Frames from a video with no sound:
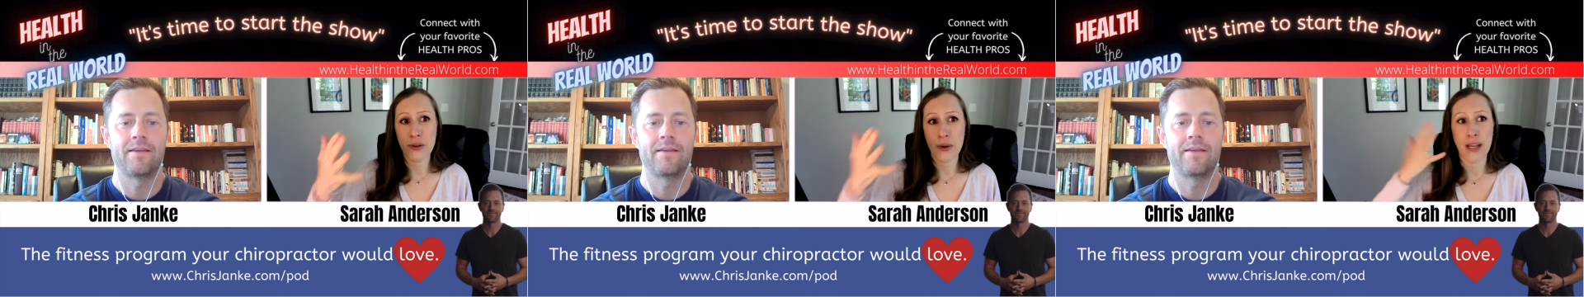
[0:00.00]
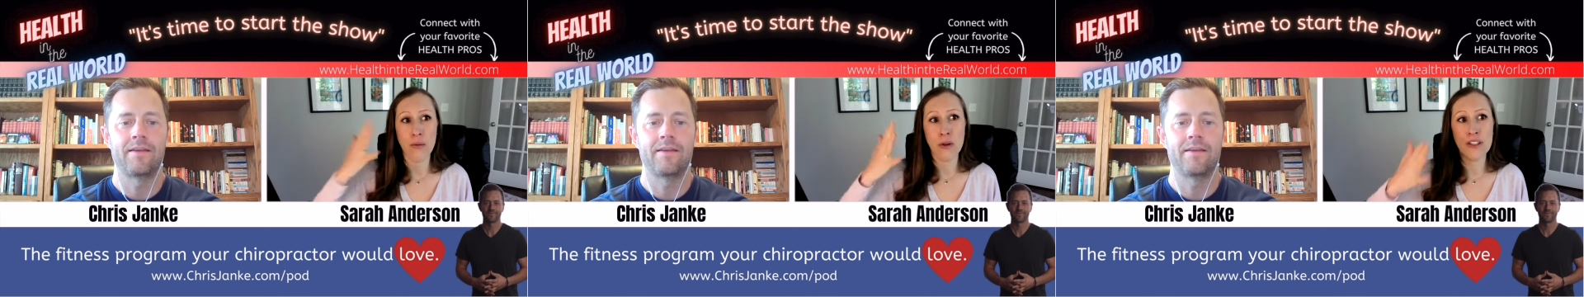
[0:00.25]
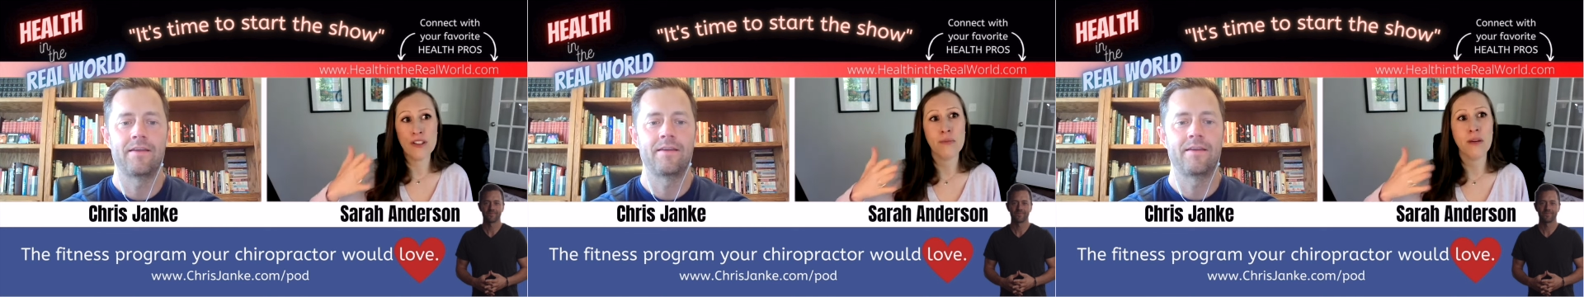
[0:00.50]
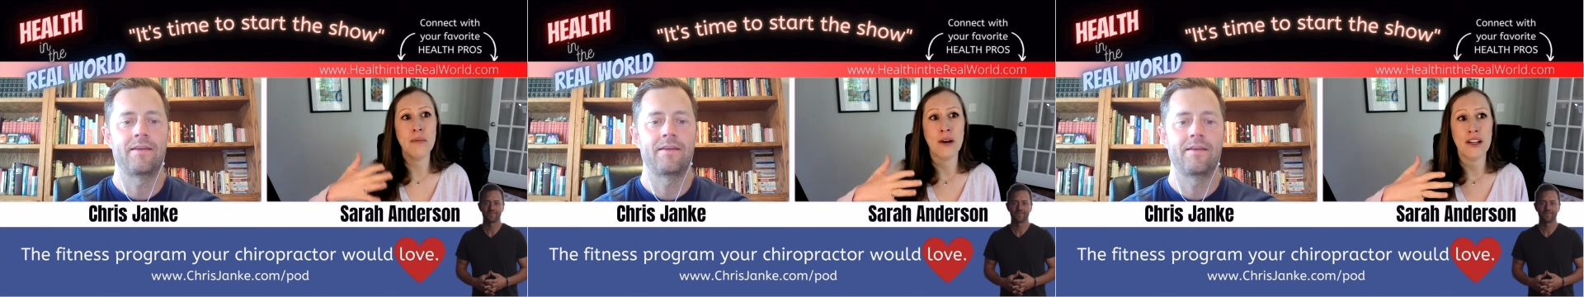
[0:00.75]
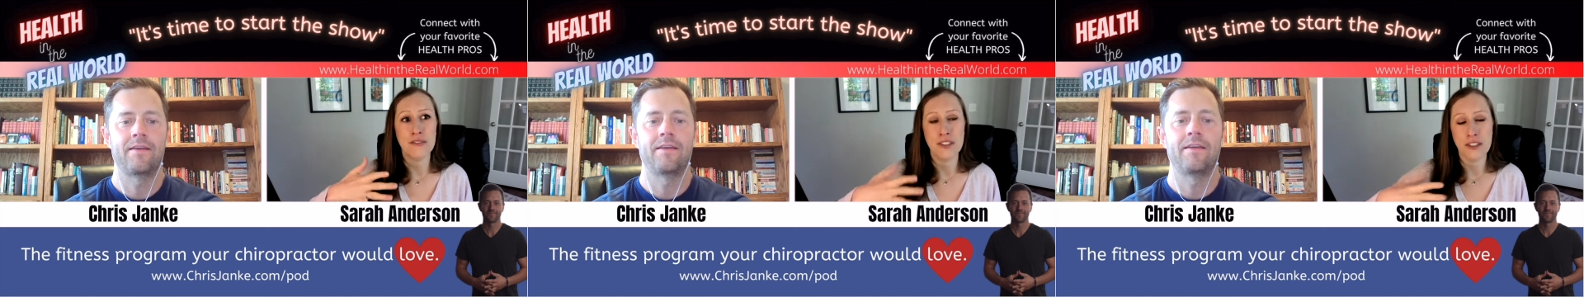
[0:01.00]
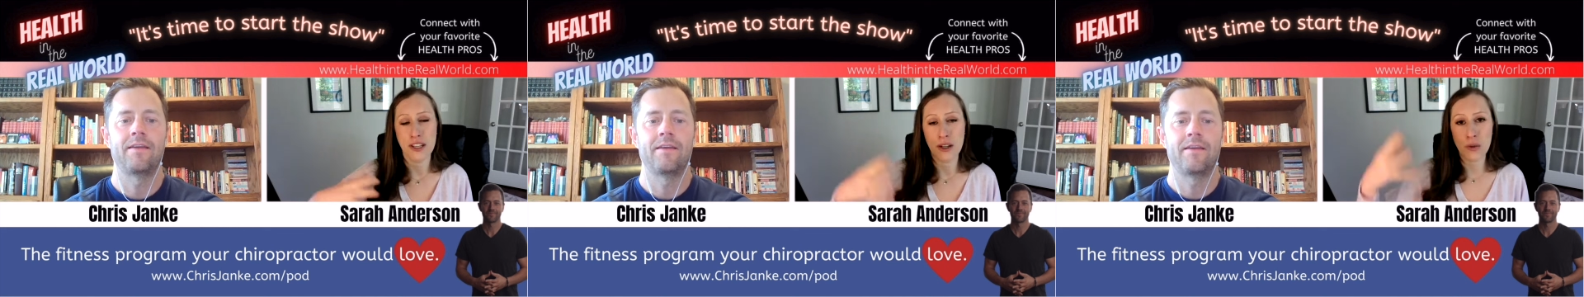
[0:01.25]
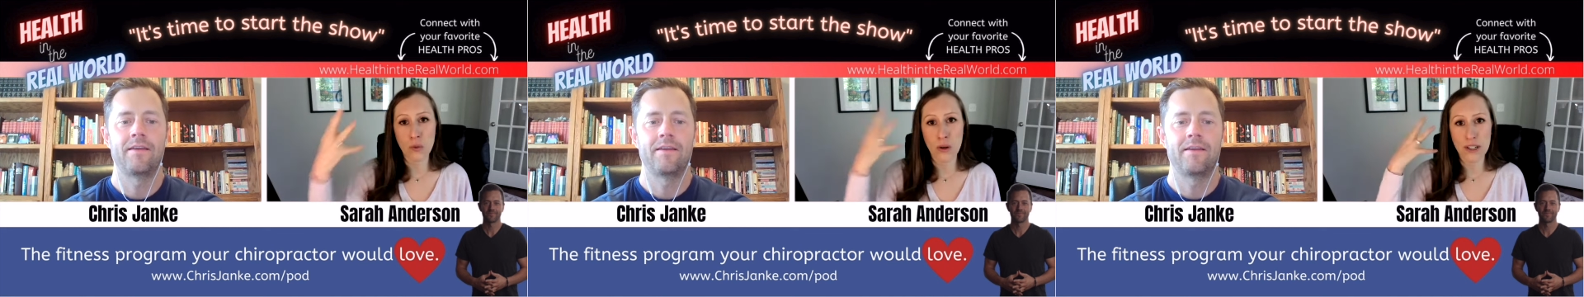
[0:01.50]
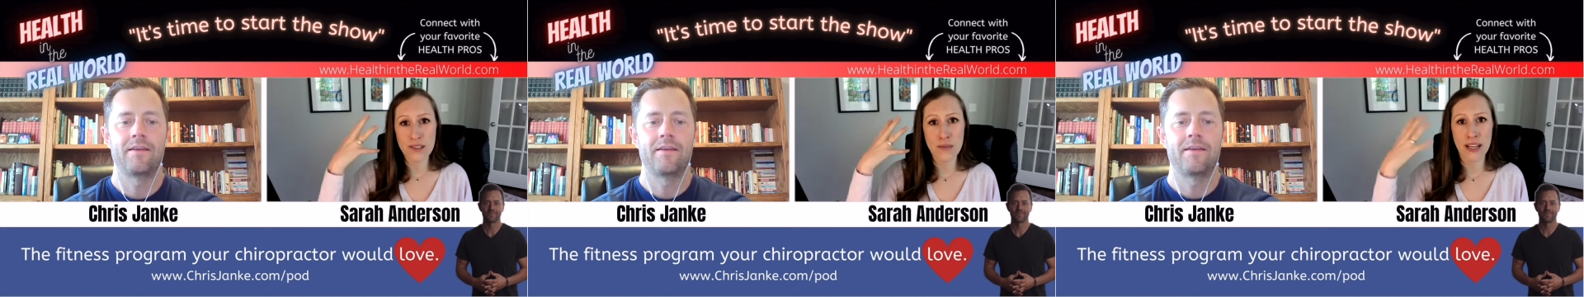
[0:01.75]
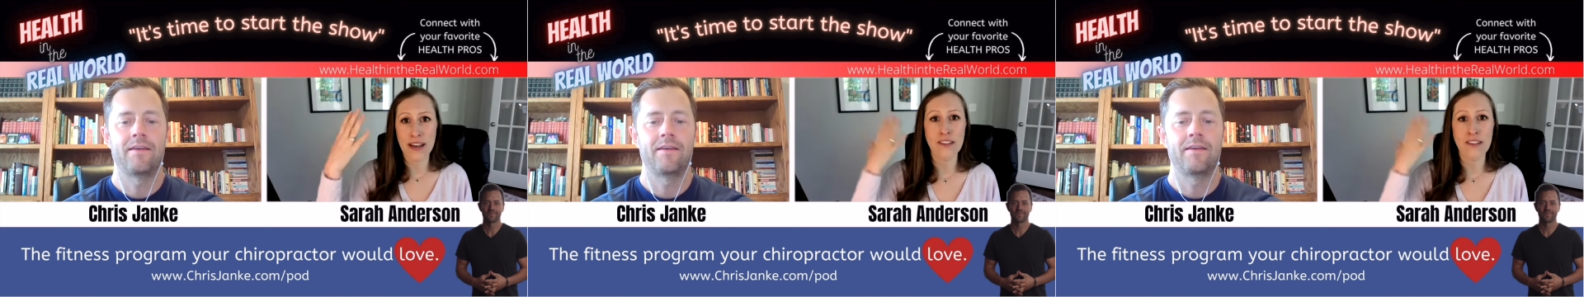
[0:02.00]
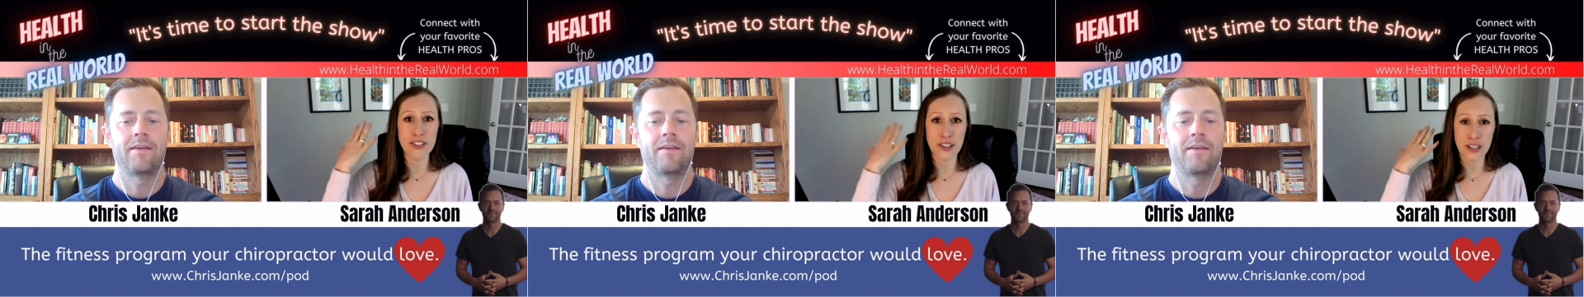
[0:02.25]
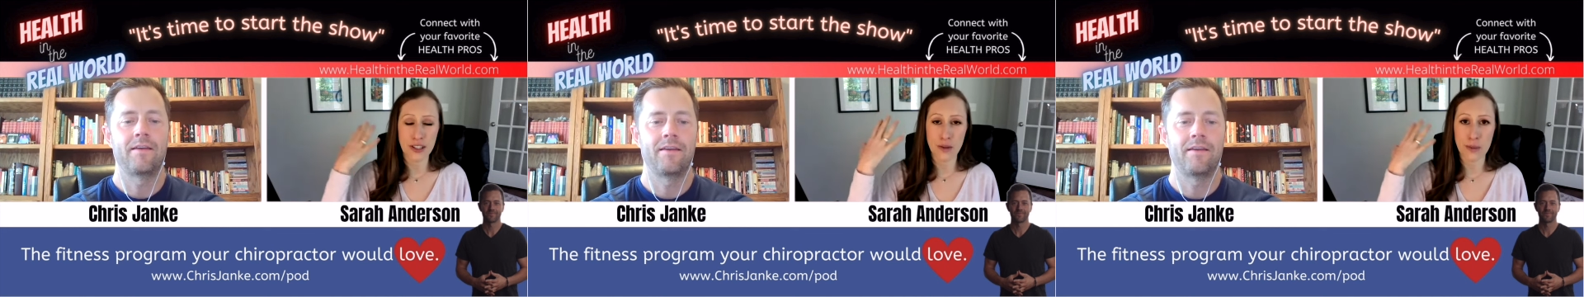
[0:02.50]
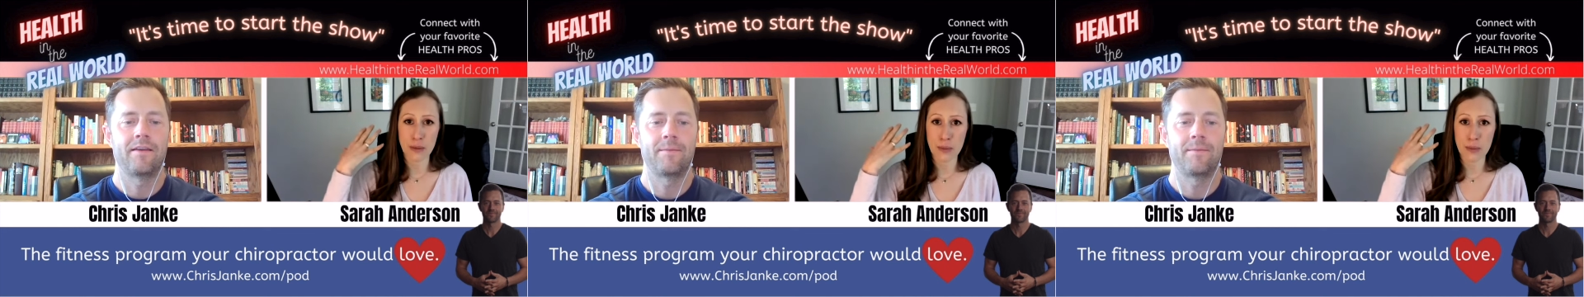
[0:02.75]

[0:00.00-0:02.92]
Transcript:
Speaker 1: Okay. What does my body feel like? What does my head feel like on my